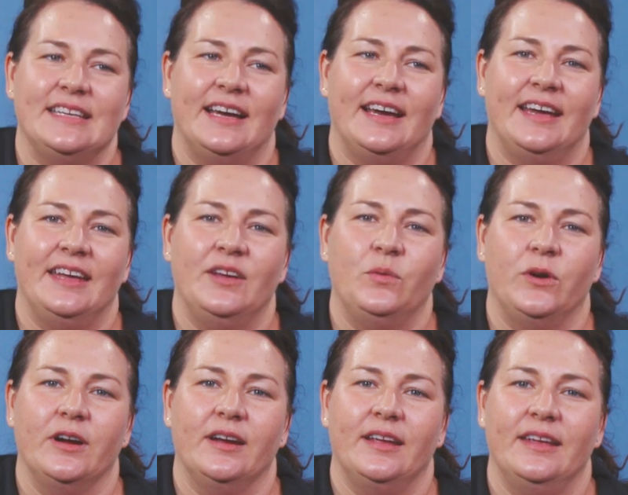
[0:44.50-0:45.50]
I
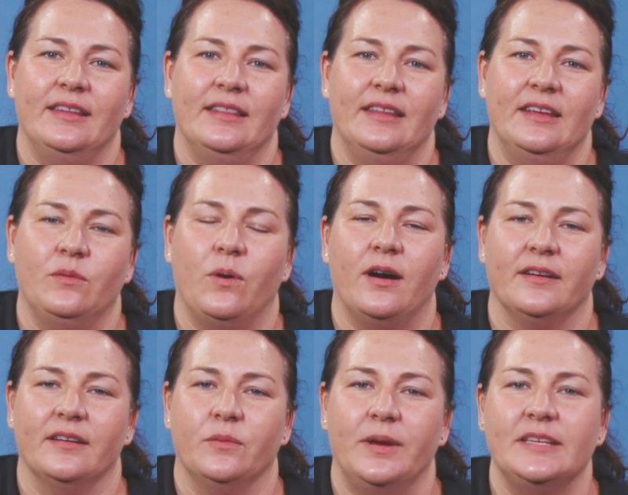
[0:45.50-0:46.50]
work in the
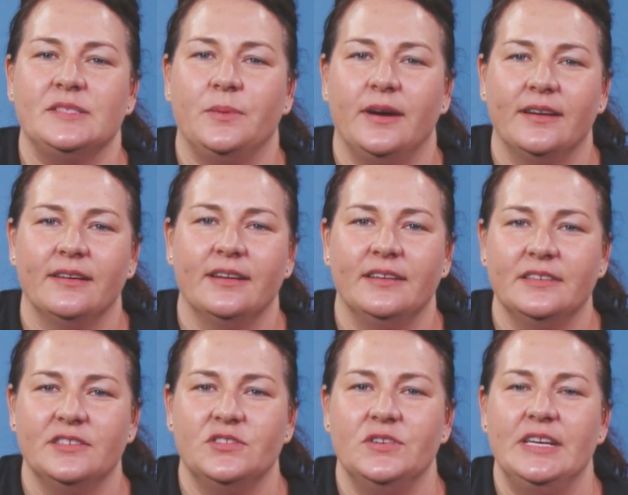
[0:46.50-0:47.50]
water, wastewater
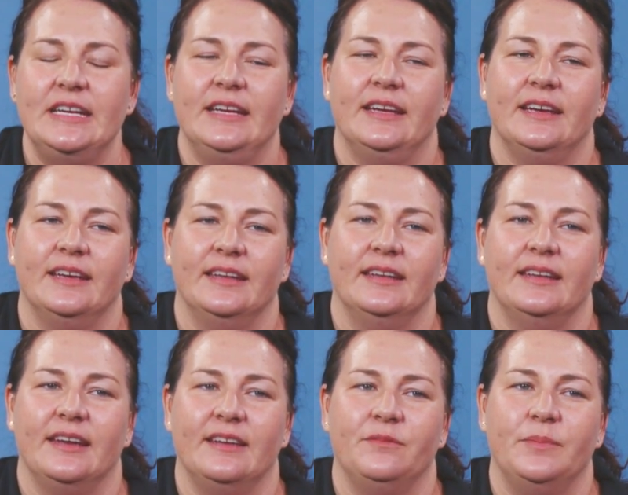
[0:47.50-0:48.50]
industry, and
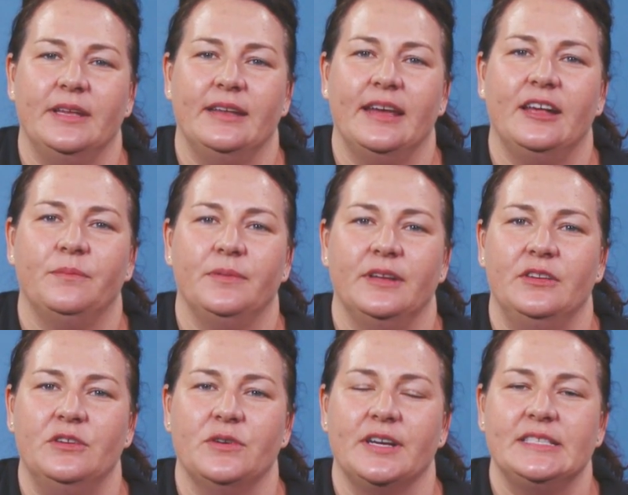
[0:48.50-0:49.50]
I've been helping
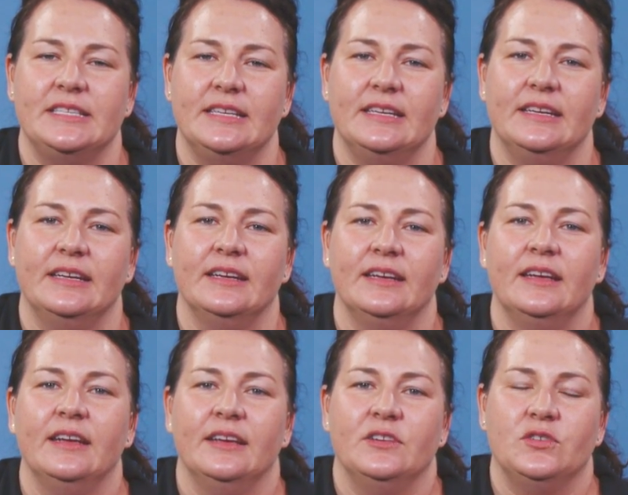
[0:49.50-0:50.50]
New York City
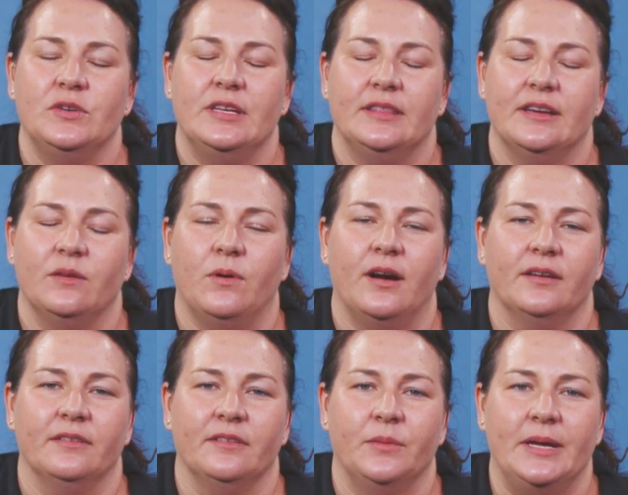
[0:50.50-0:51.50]
treat their
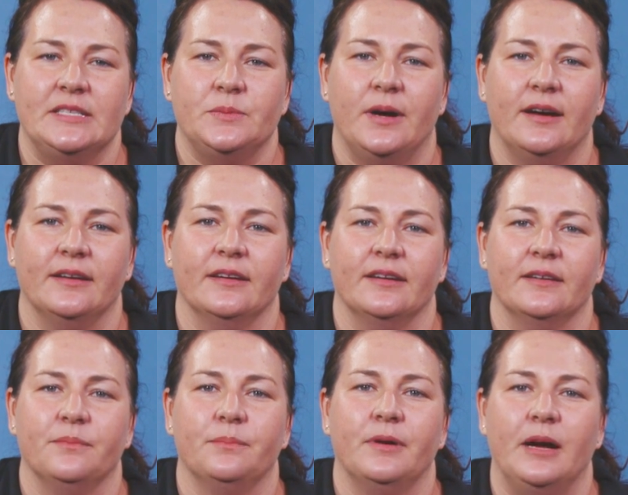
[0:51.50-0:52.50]
water and
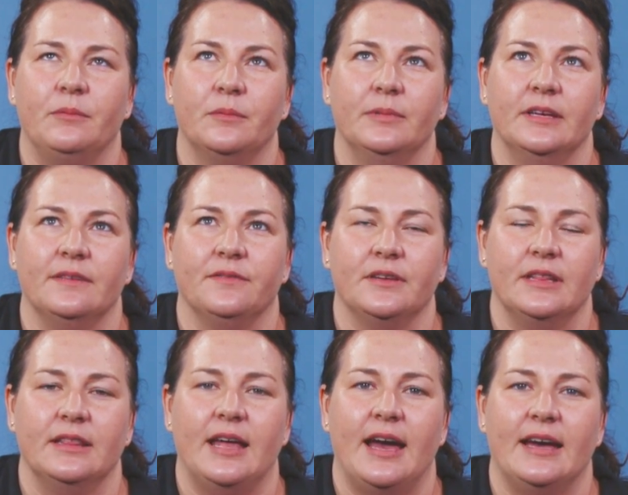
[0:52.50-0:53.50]
wastewater probably for
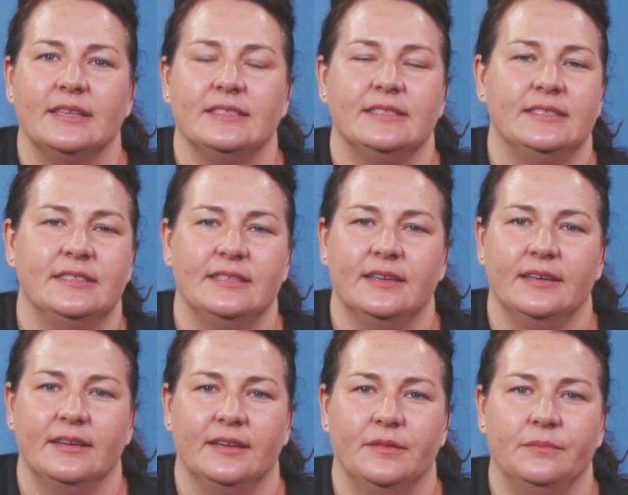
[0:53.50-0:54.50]
the last
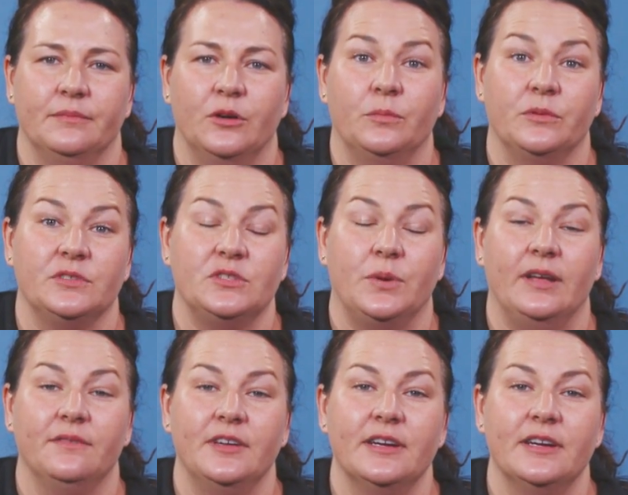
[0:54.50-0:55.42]
almost 12